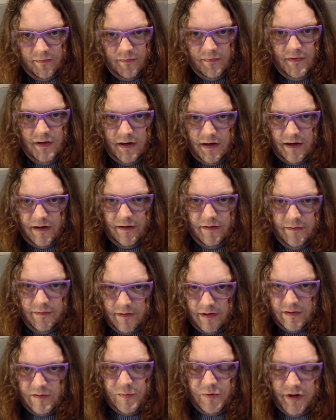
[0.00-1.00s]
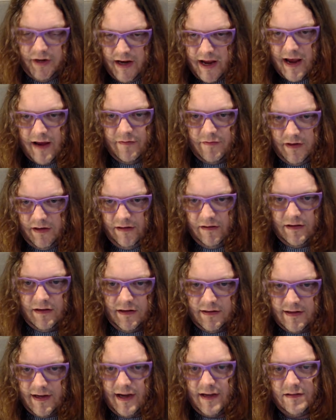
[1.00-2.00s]
it's pretty heavy. The
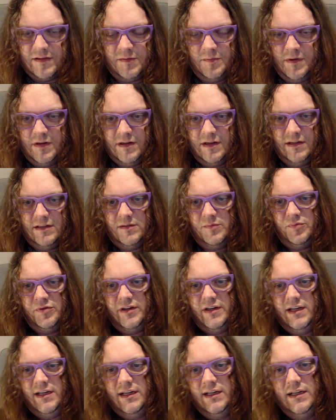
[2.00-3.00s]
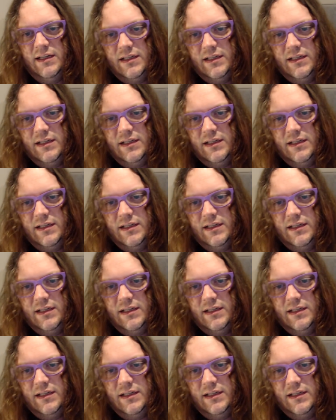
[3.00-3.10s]
attachment, it's pretty